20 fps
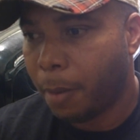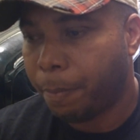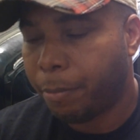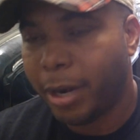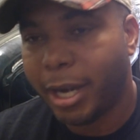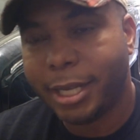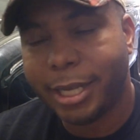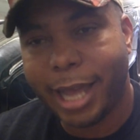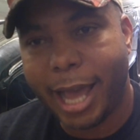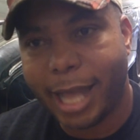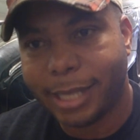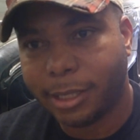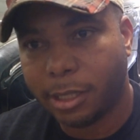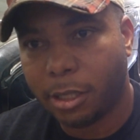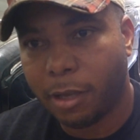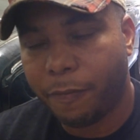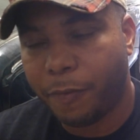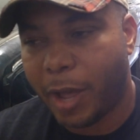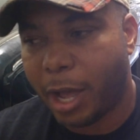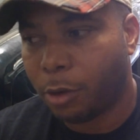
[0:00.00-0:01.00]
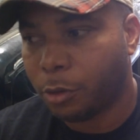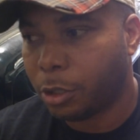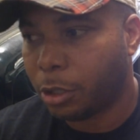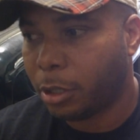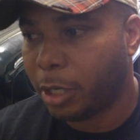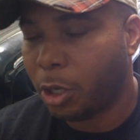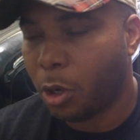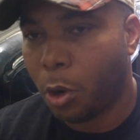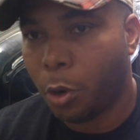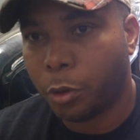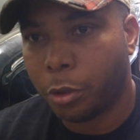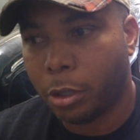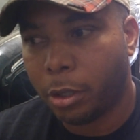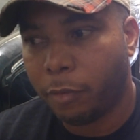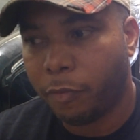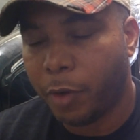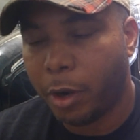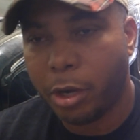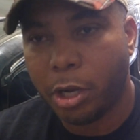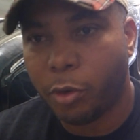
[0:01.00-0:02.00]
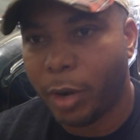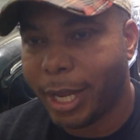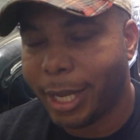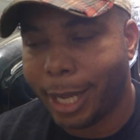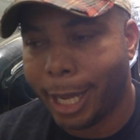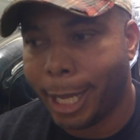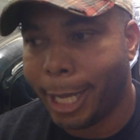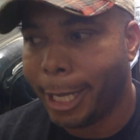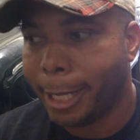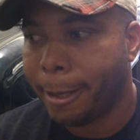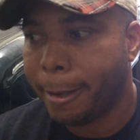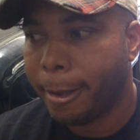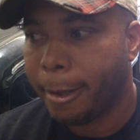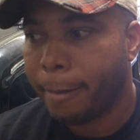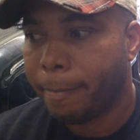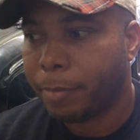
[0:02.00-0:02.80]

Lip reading: Brett Gass is the founder and owner, very great guy.